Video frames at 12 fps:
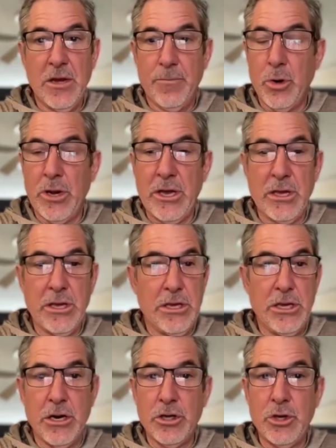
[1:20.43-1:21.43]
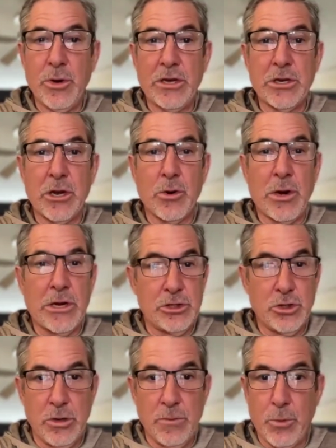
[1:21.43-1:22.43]
boy, you had to go out and
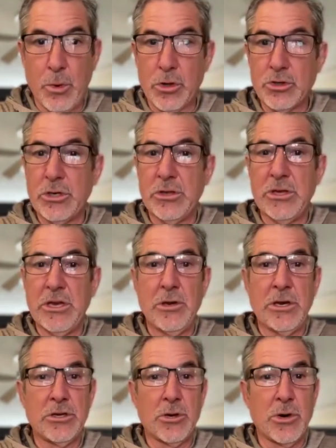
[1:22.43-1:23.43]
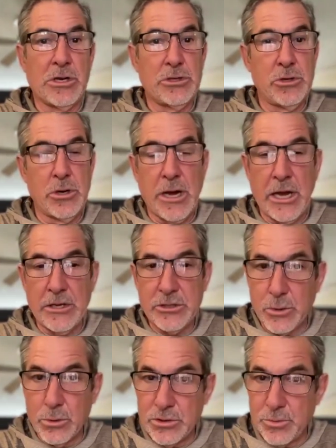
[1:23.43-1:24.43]
shoot a portrait, then you had to go out and shoot a high
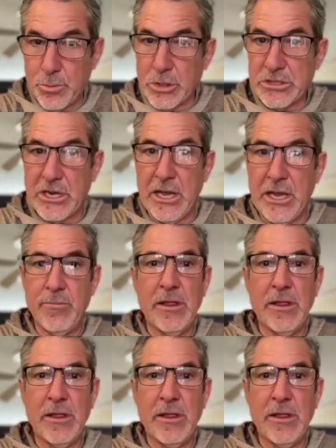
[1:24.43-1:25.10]
school sports game.